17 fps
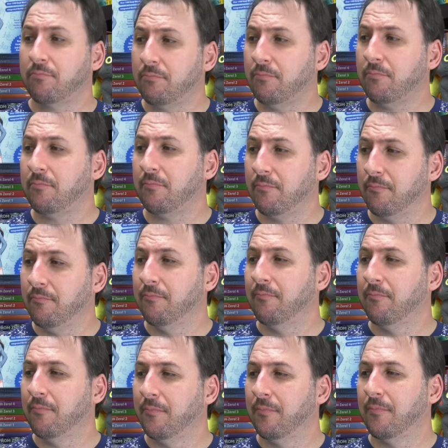
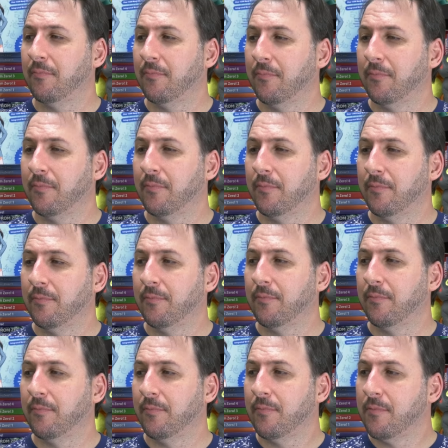
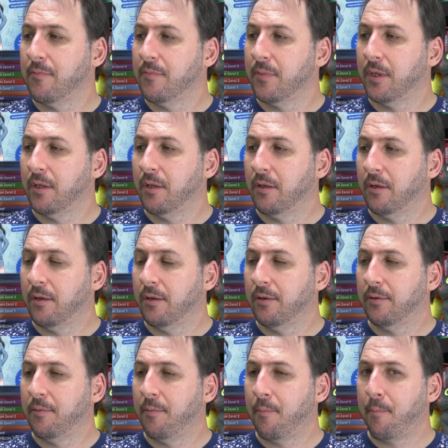
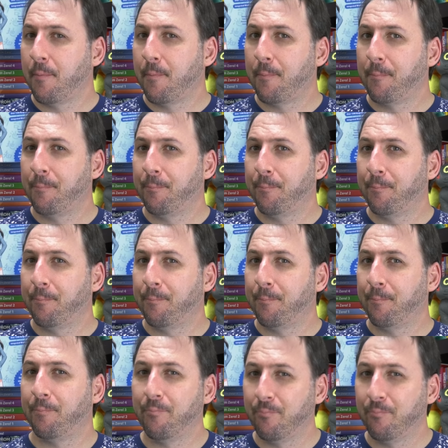No one is speaking in this clip.